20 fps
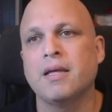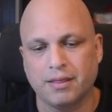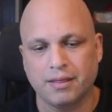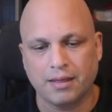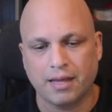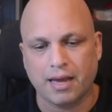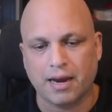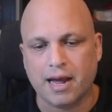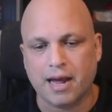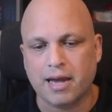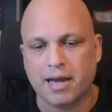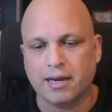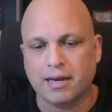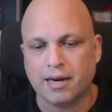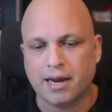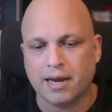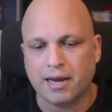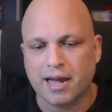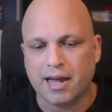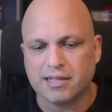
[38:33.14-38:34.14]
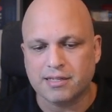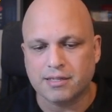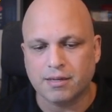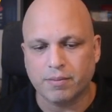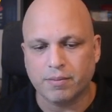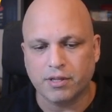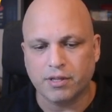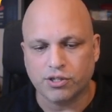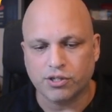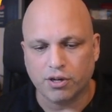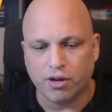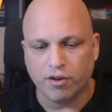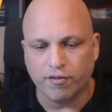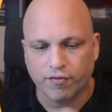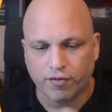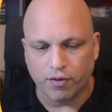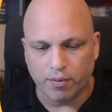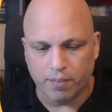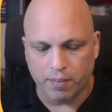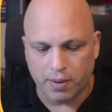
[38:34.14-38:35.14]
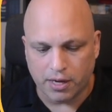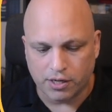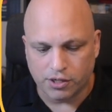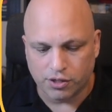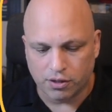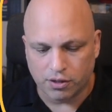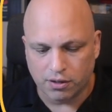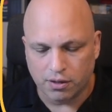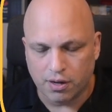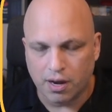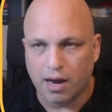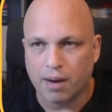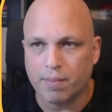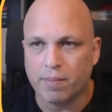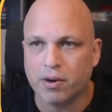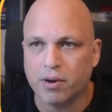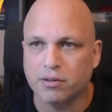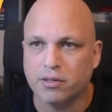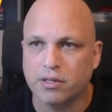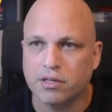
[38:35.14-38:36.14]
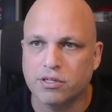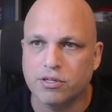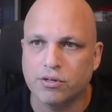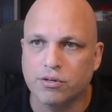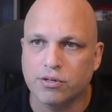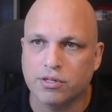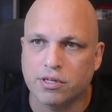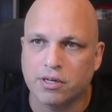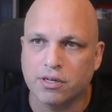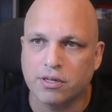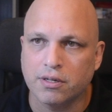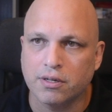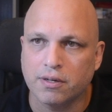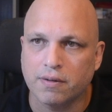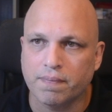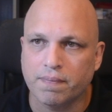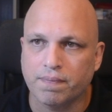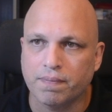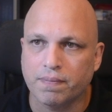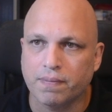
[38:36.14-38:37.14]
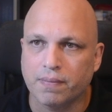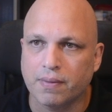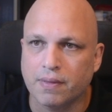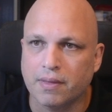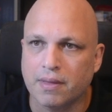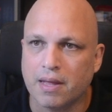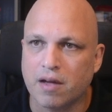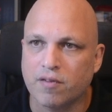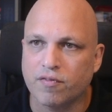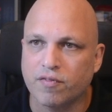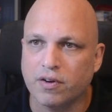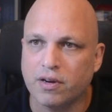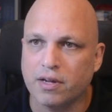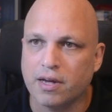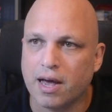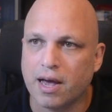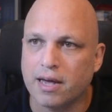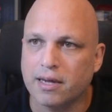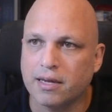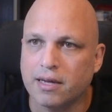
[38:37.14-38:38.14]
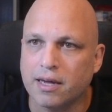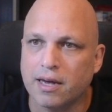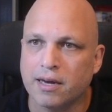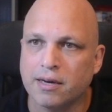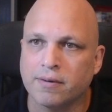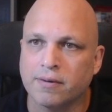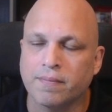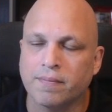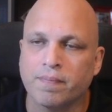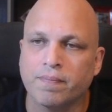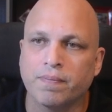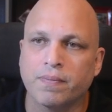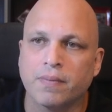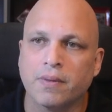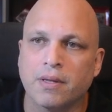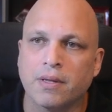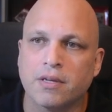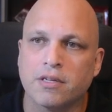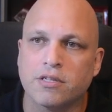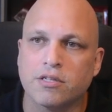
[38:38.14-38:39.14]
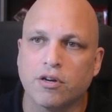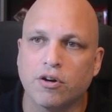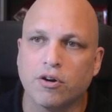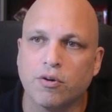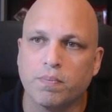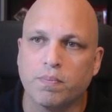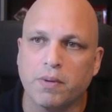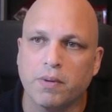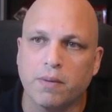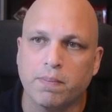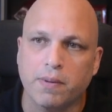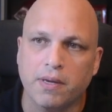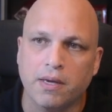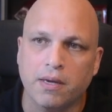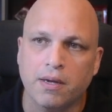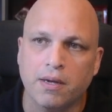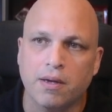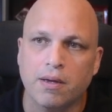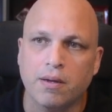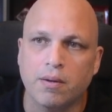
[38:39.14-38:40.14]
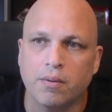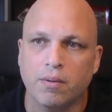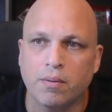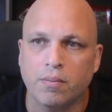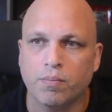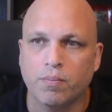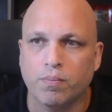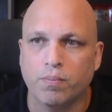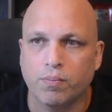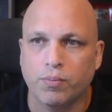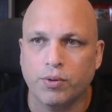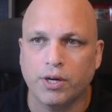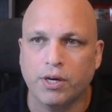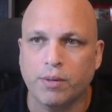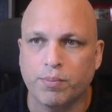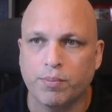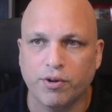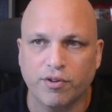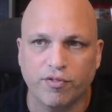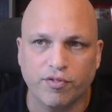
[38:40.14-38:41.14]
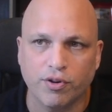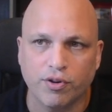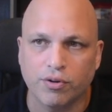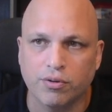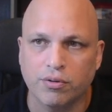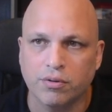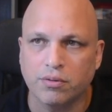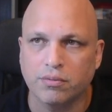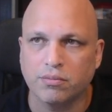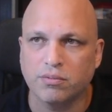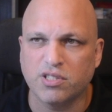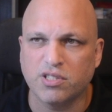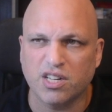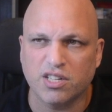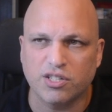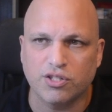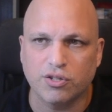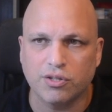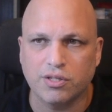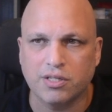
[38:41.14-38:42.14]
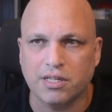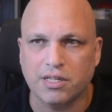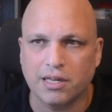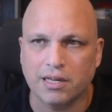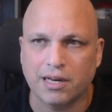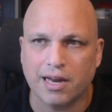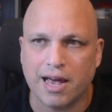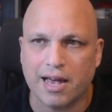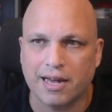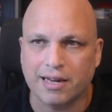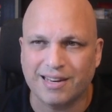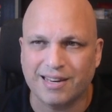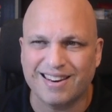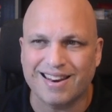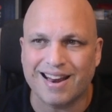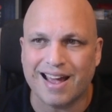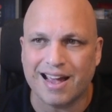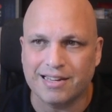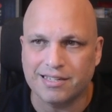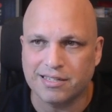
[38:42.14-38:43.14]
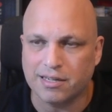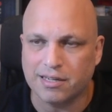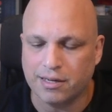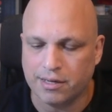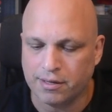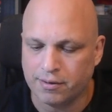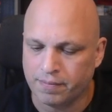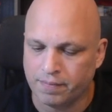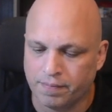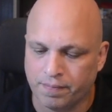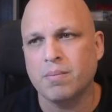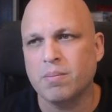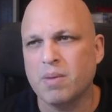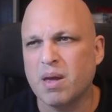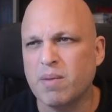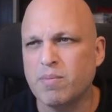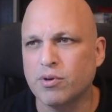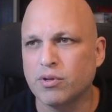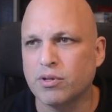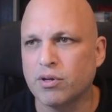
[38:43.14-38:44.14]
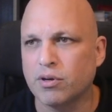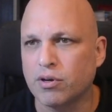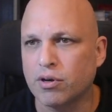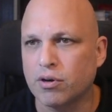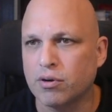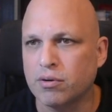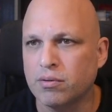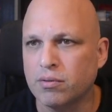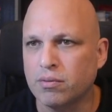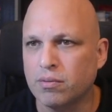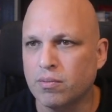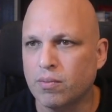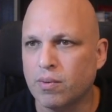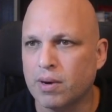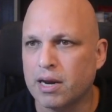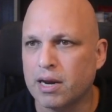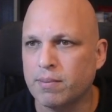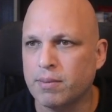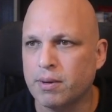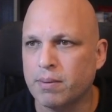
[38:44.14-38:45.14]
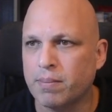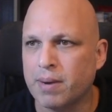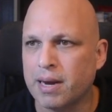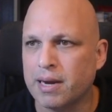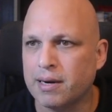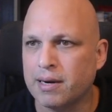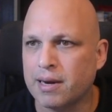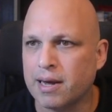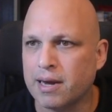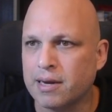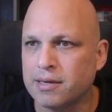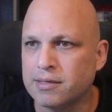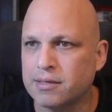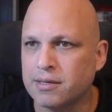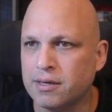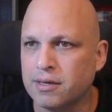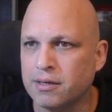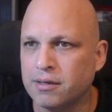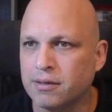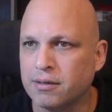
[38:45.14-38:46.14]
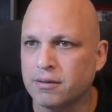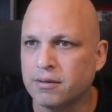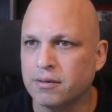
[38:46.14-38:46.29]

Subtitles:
Can I get some additional information about this user? Definitely I can. So pp preview just to see like nicely. Maybe you don't know what I mean by nicely.